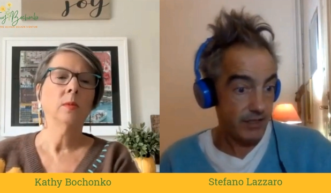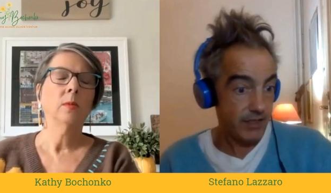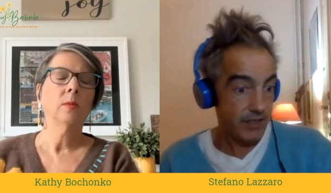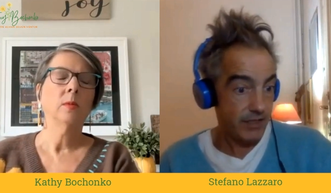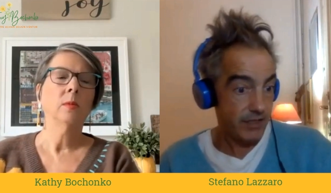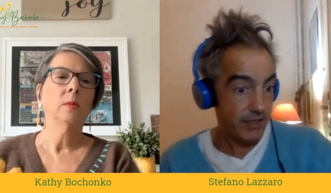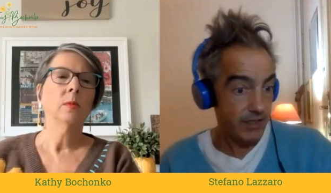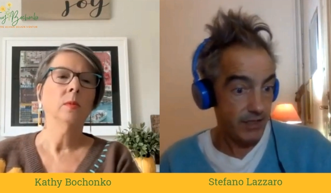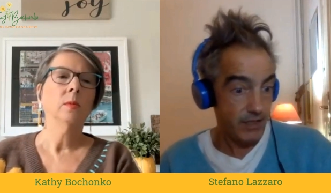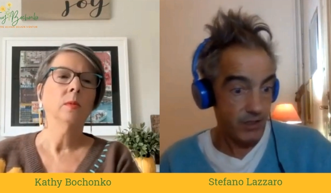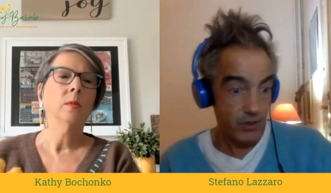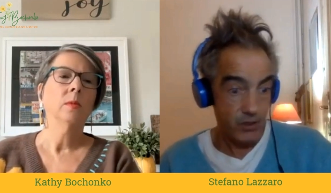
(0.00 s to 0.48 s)

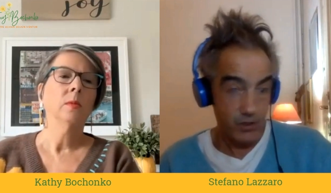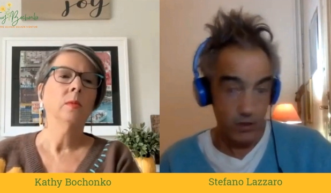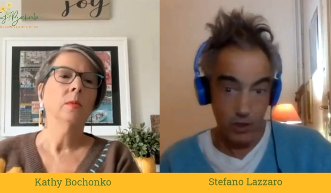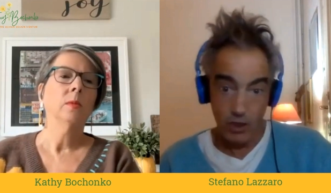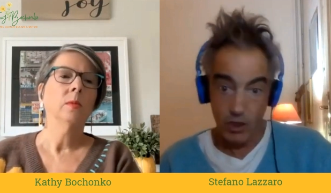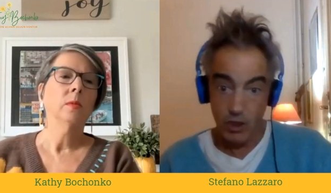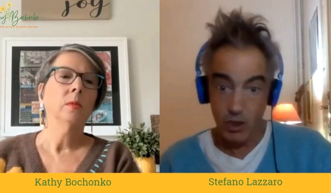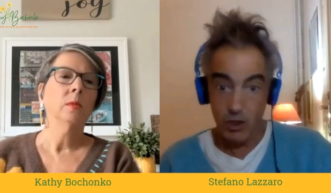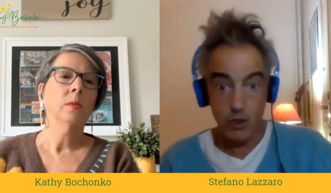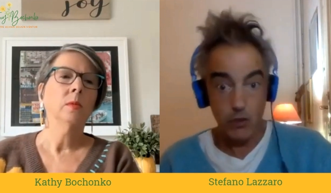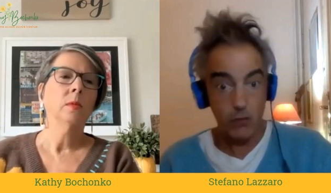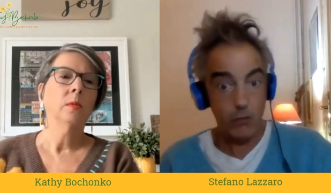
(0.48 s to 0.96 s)
Speaker 1: uh,
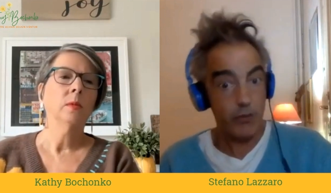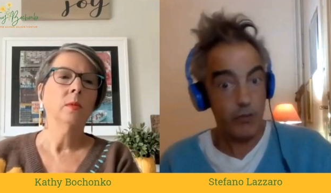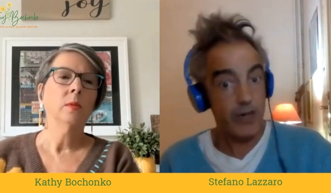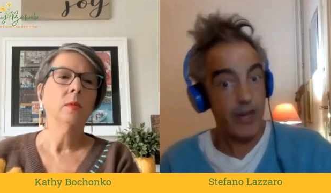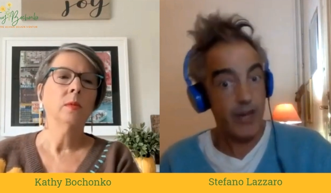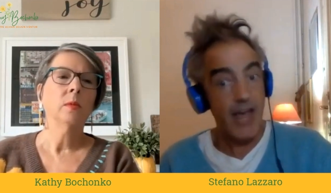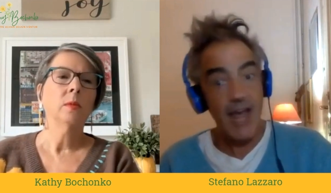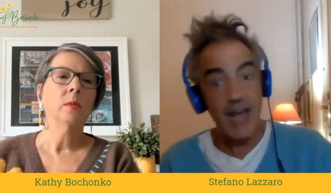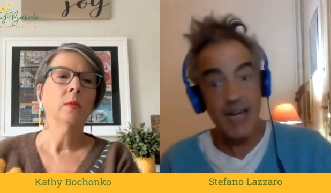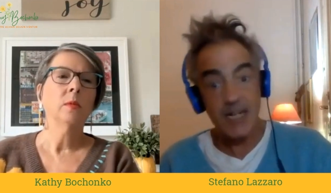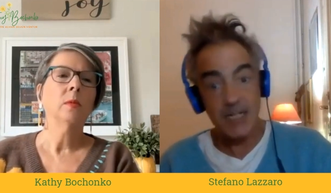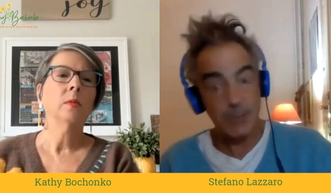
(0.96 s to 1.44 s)
to learn to
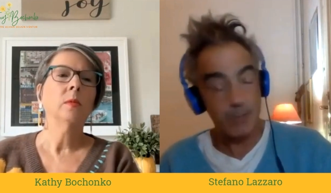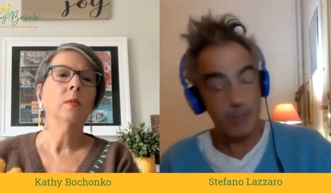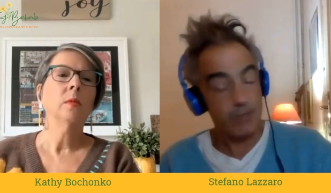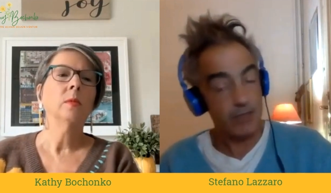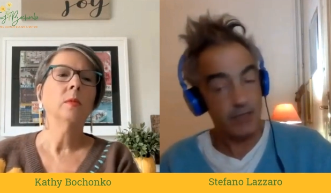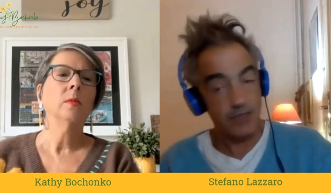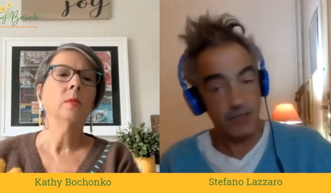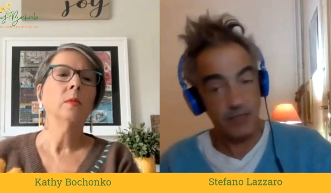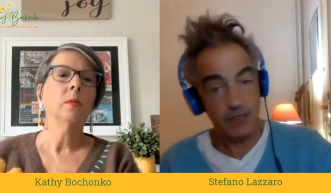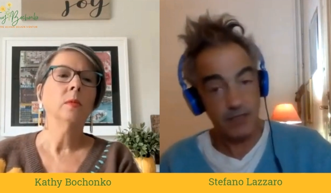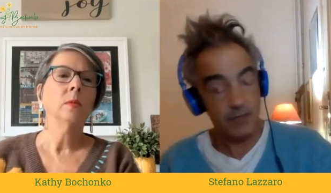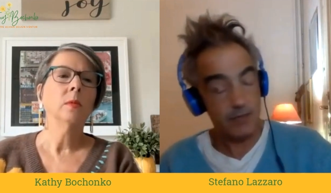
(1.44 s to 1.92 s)
relax
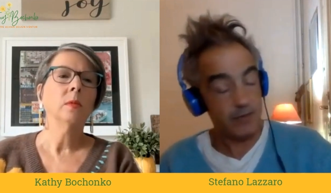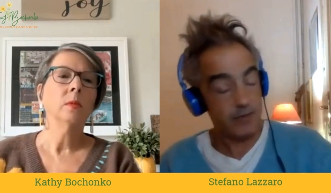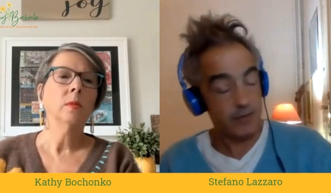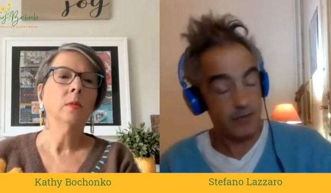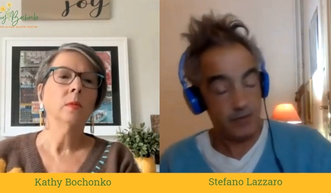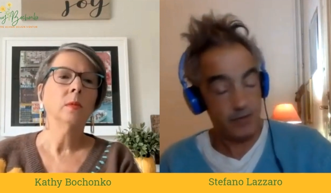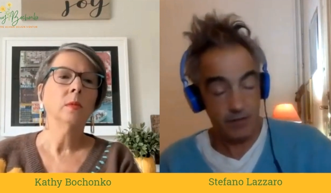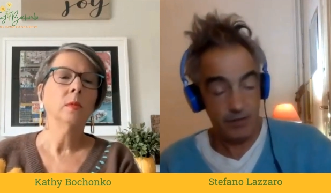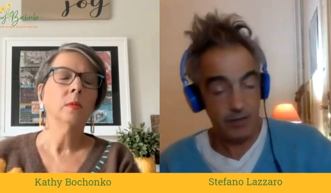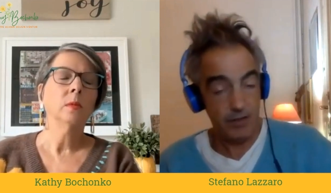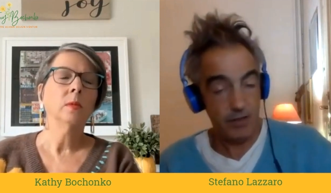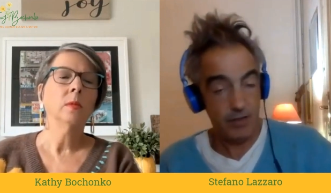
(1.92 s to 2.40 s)
because
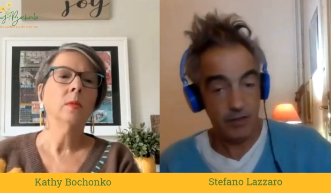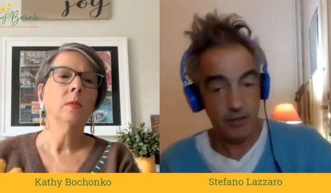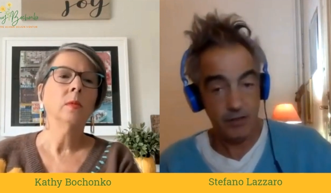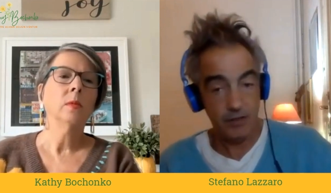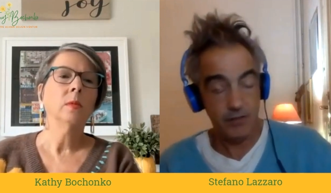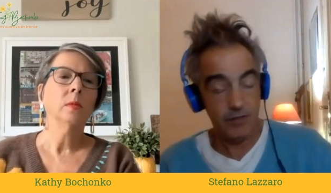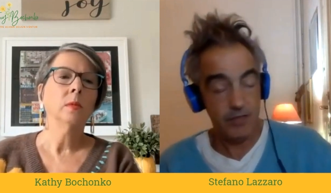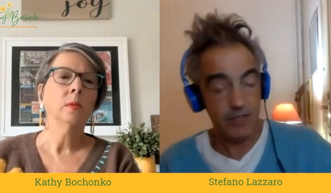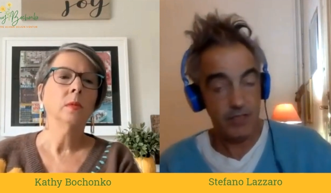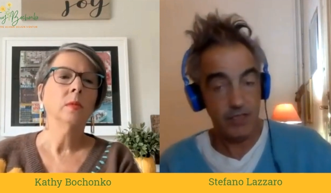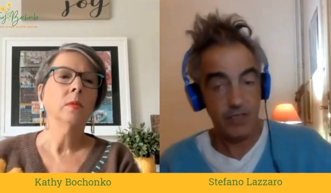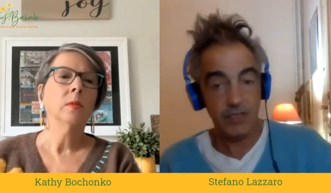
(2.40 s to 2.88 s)
you
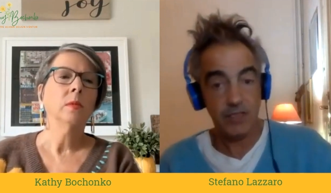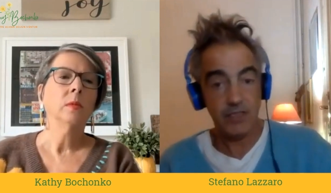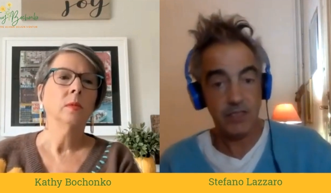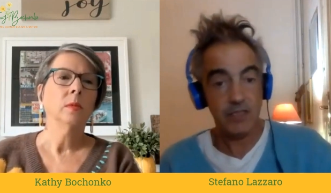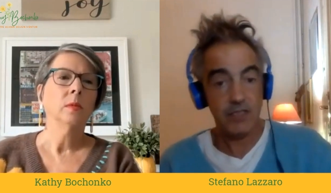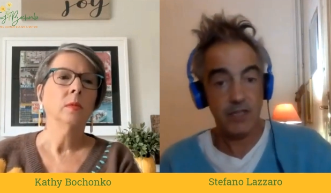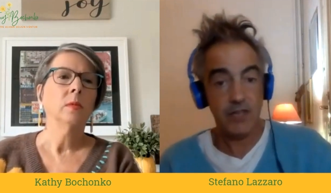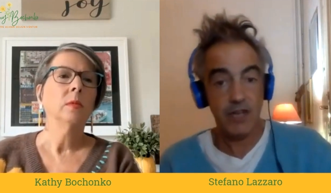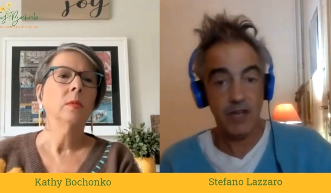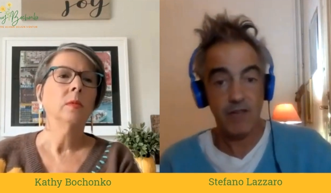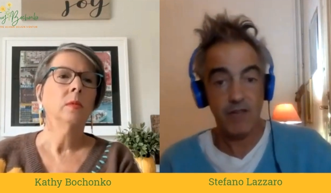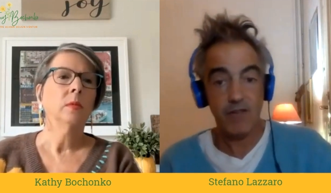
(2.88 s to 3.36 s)
know, and this
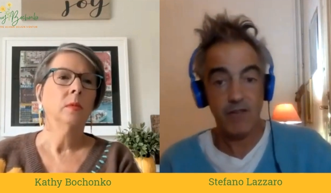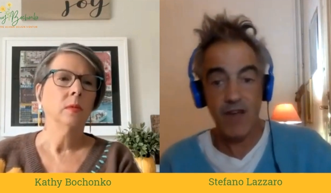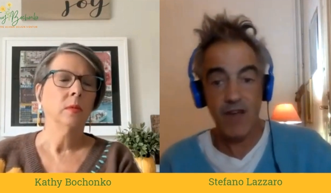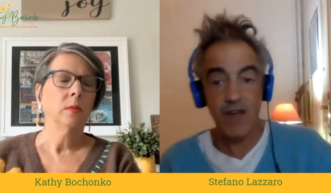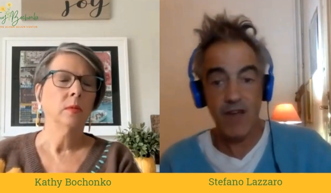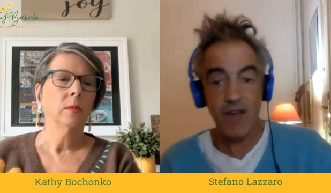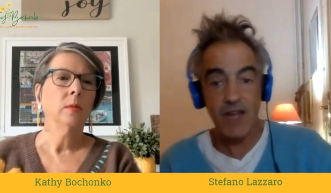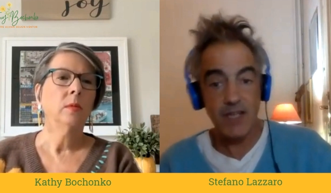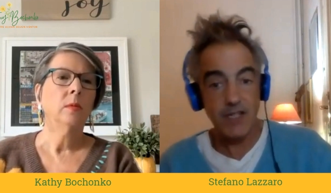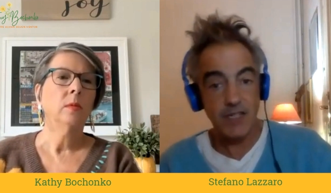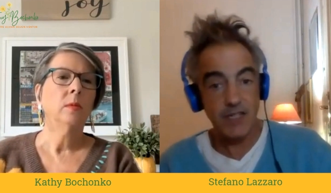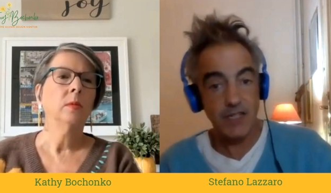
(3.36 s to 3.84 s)
is an
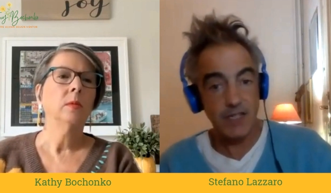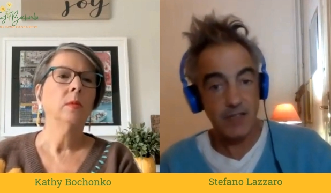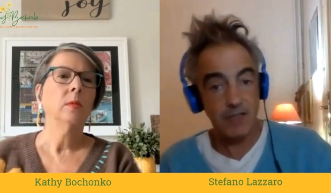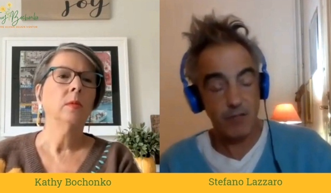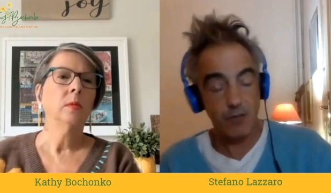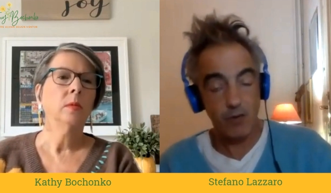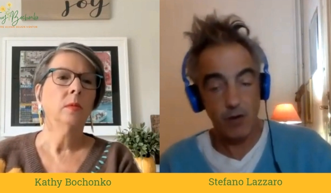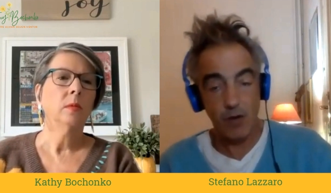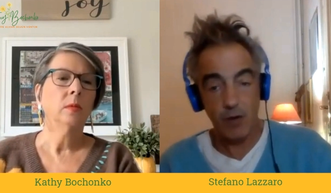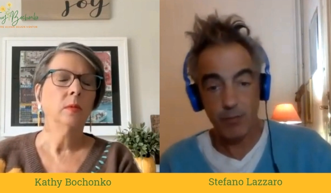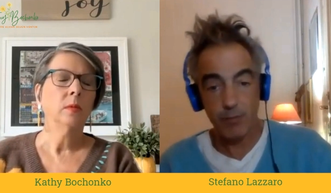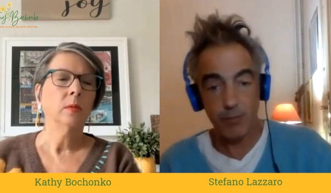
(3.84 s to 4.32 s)

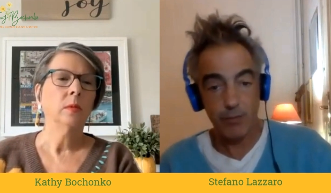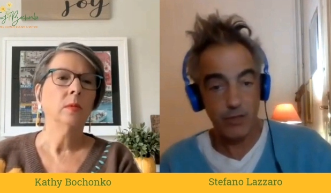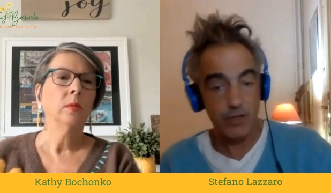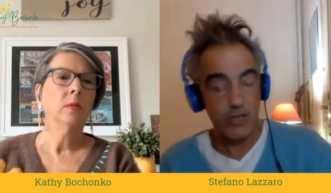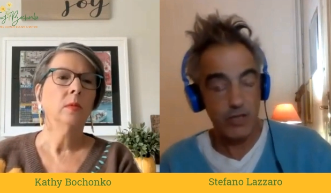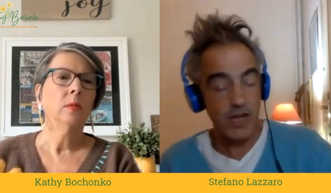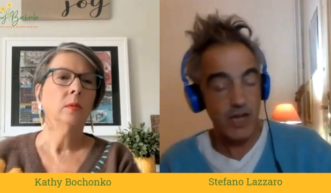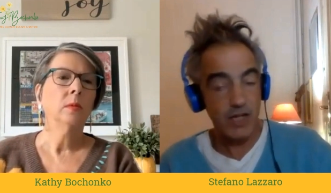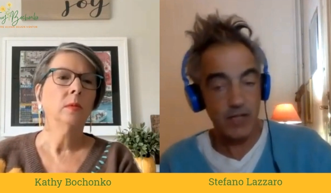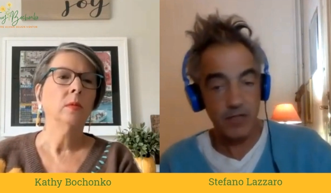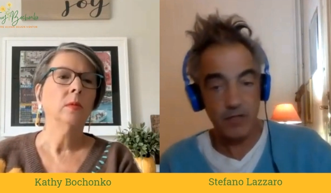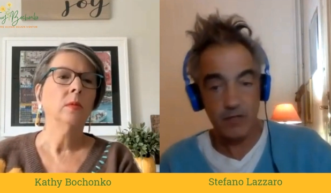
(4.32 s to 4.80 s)
advice for all
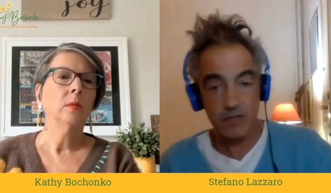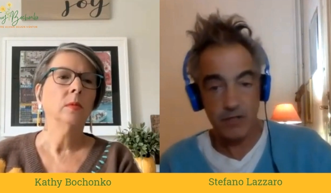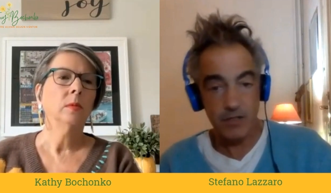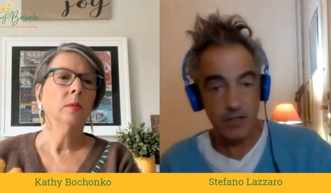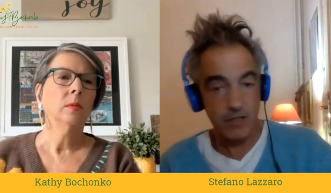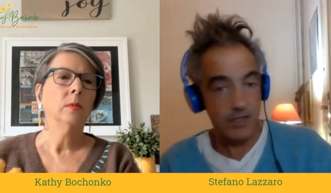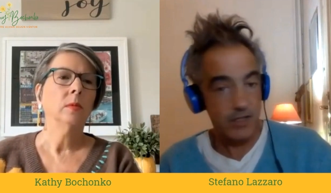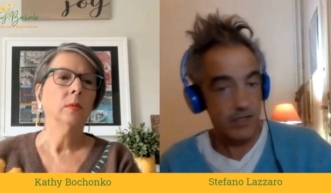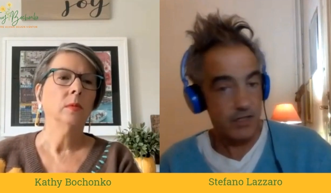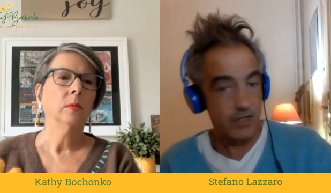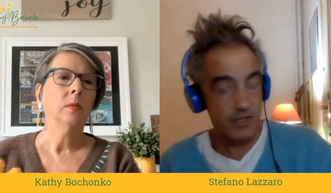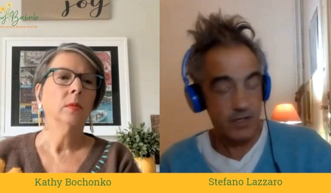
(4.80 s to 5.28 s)

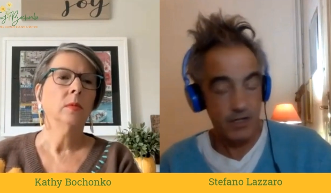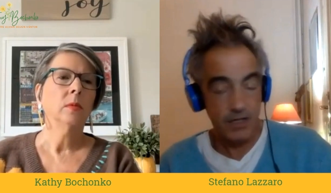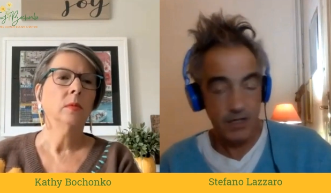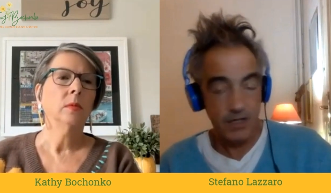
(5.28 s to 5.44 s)
projectors.